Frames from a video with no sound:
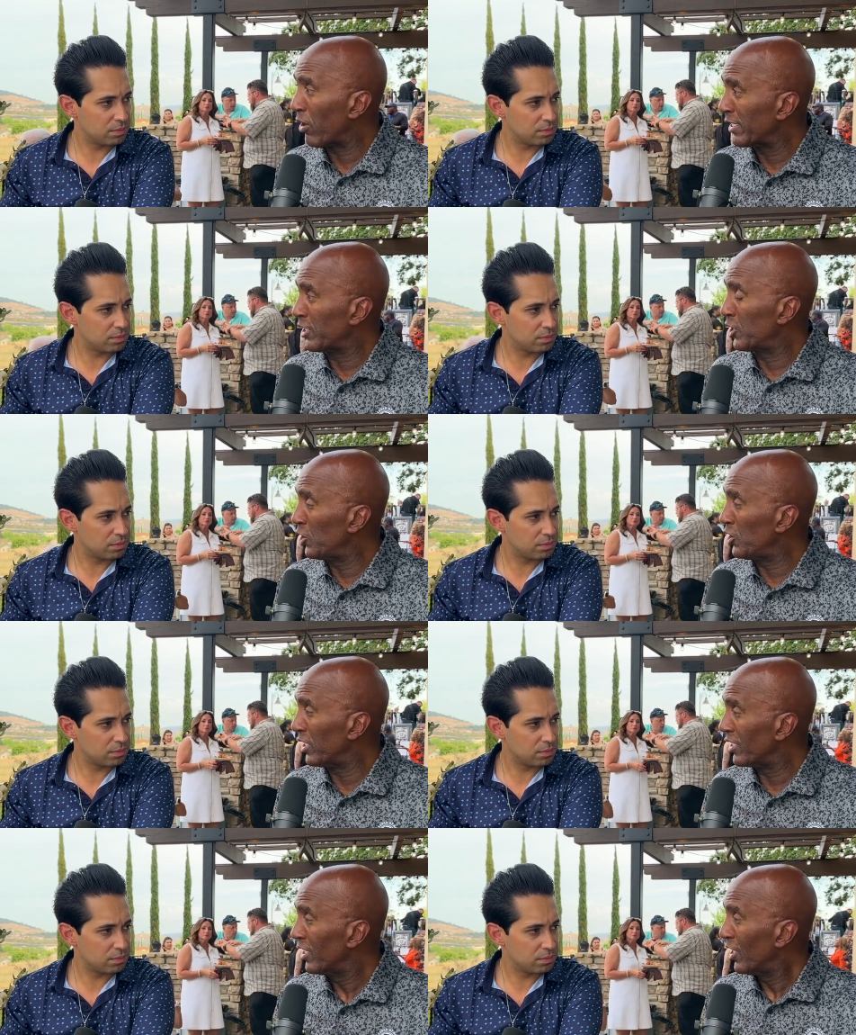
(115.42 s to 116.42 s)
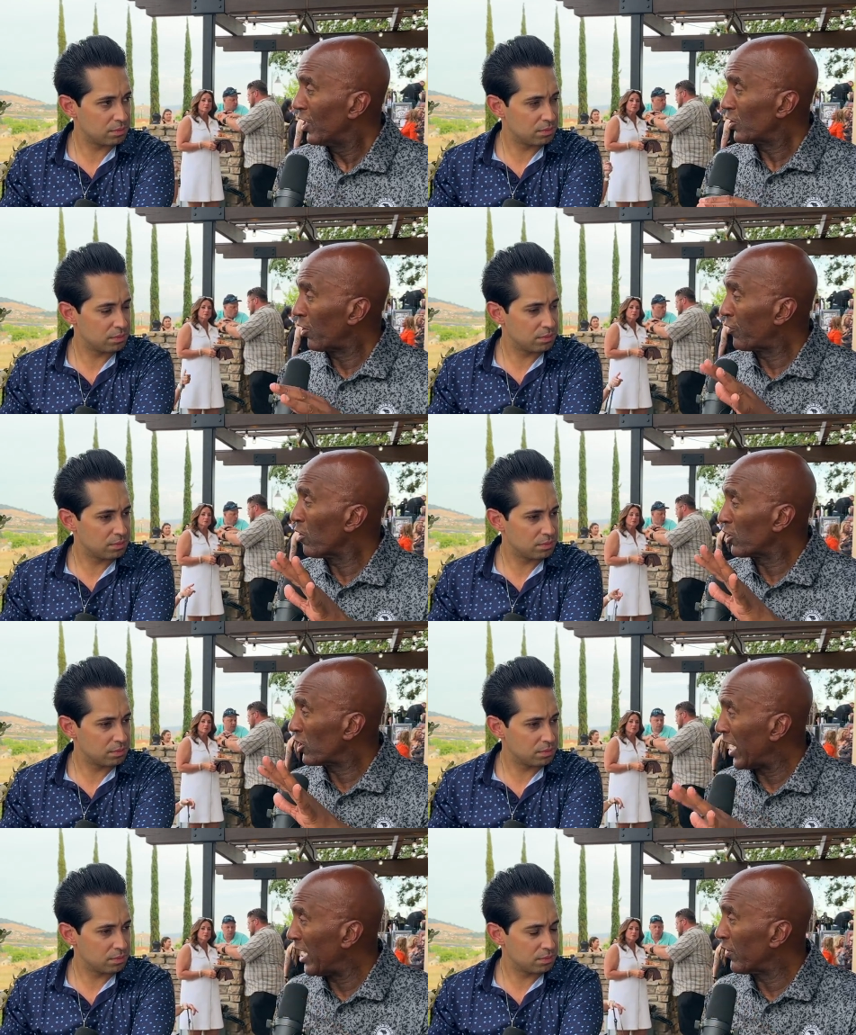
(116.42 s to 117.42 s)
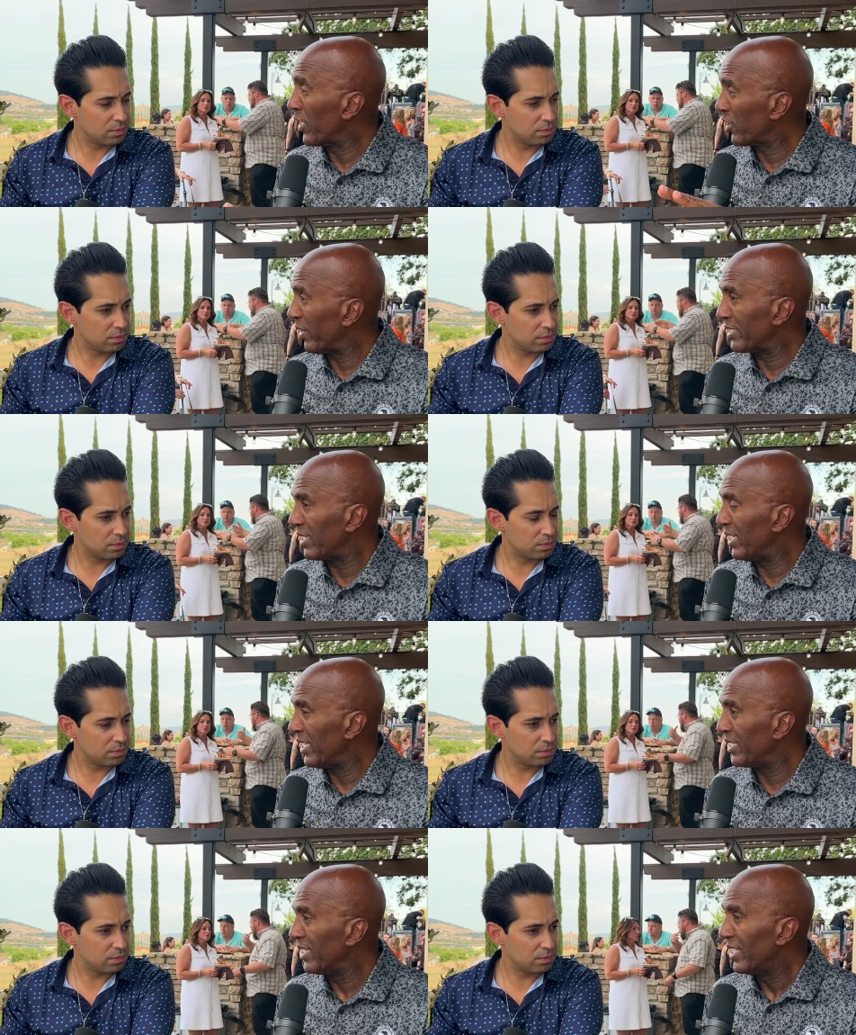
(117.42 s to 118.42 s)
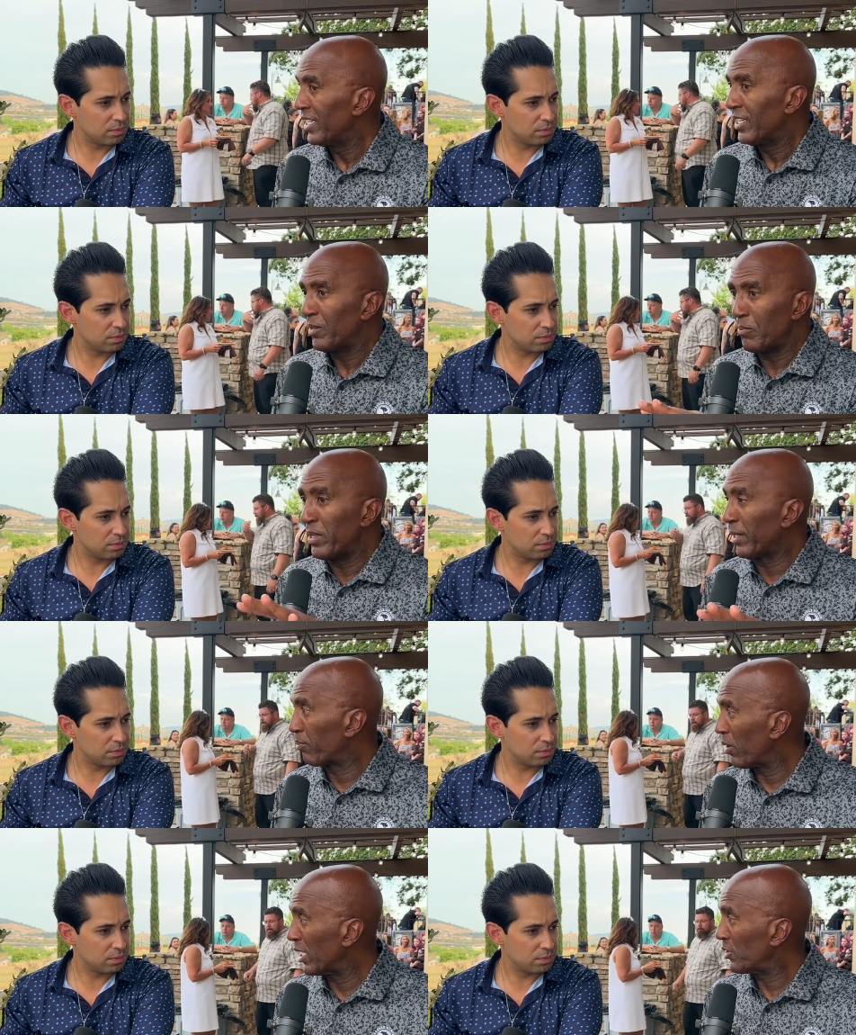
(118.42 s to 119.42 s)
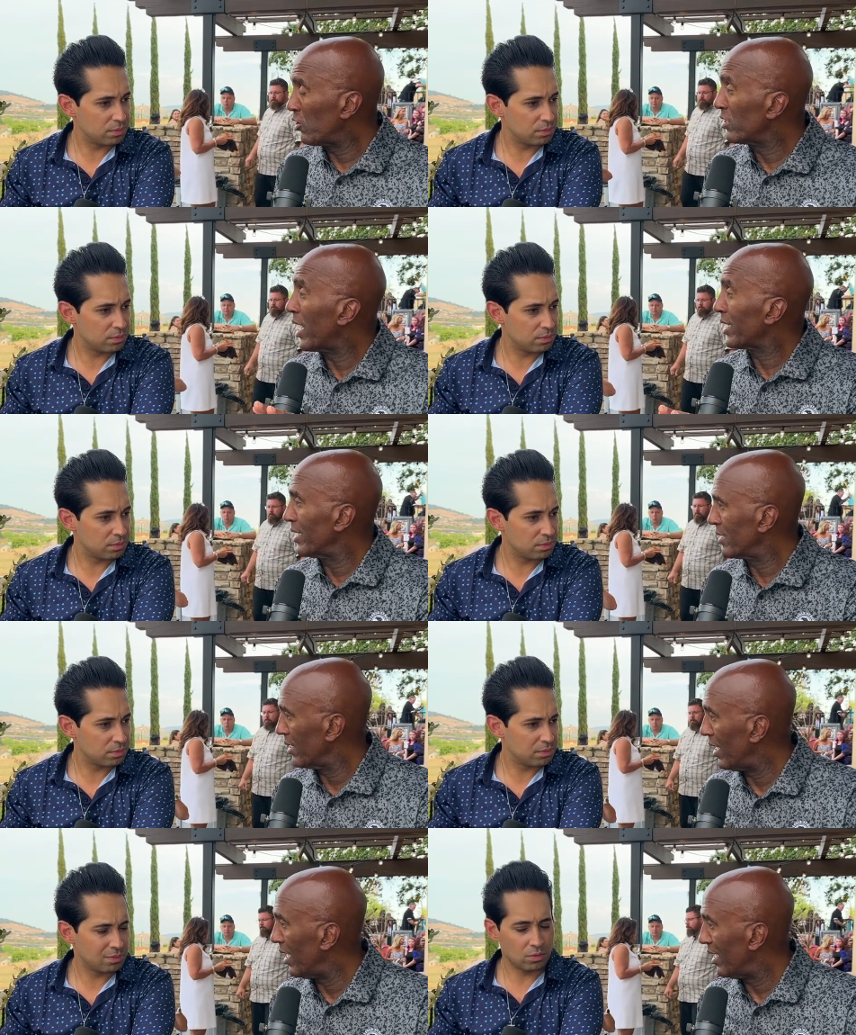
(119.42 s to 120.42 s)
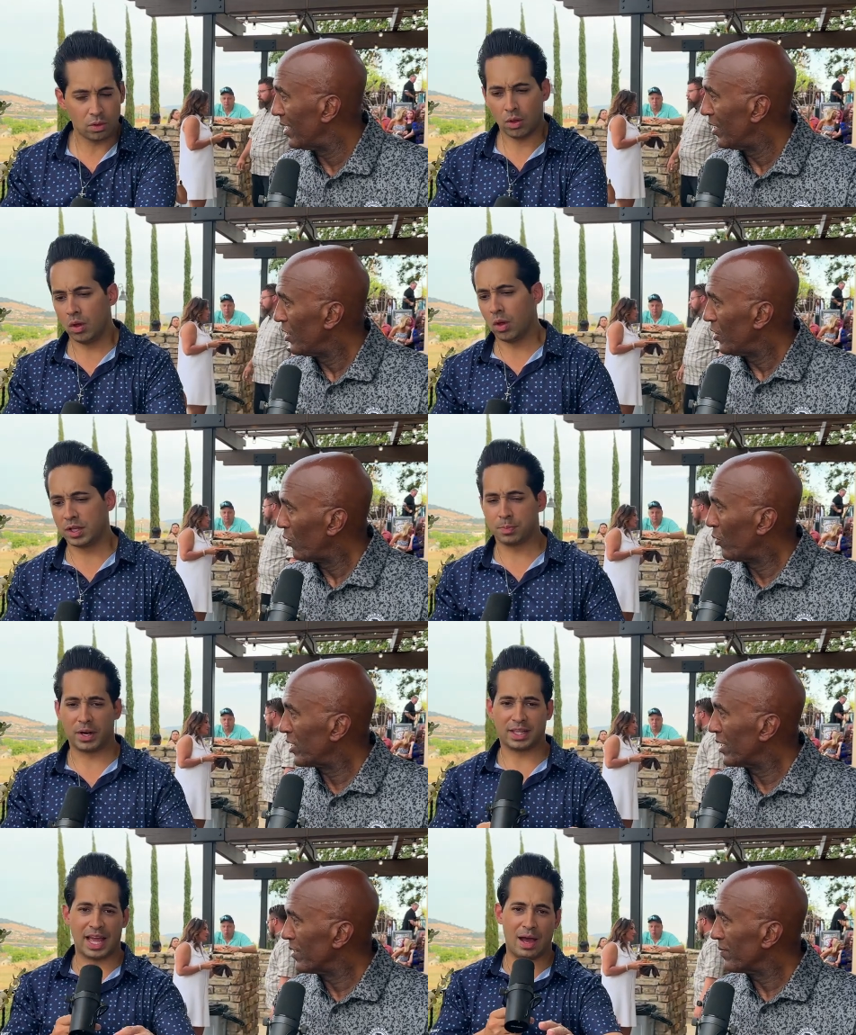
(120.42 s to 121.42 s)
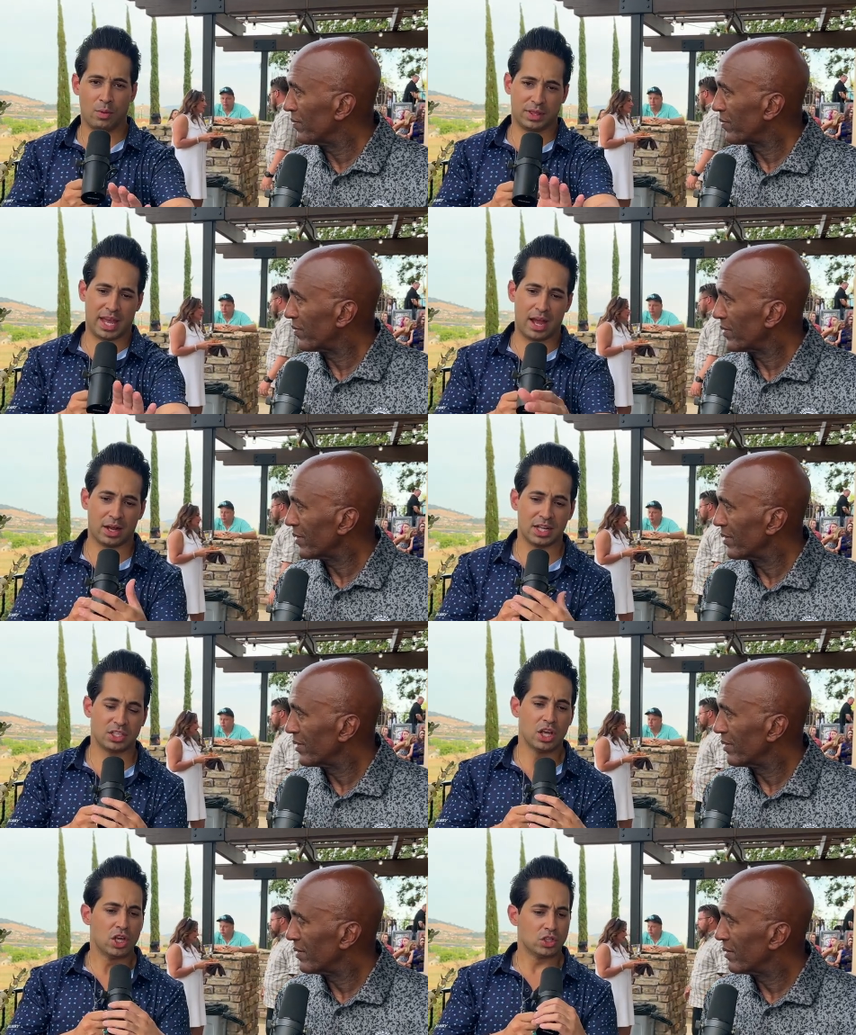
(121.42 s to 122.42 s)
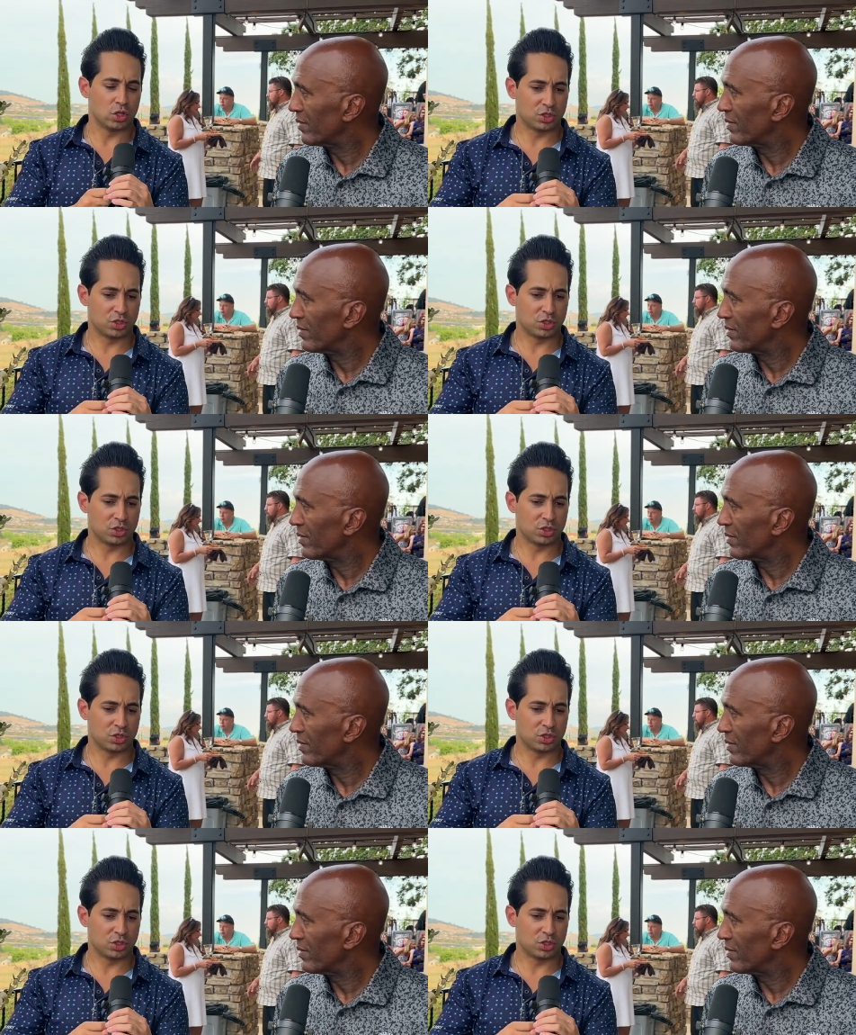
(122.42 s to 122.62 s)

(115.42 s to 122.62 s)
Speaker 1: prostitution. So if you're a child under 18, being a prostitute is not against the law.
Speaker 2: Let's break that one down, guys. So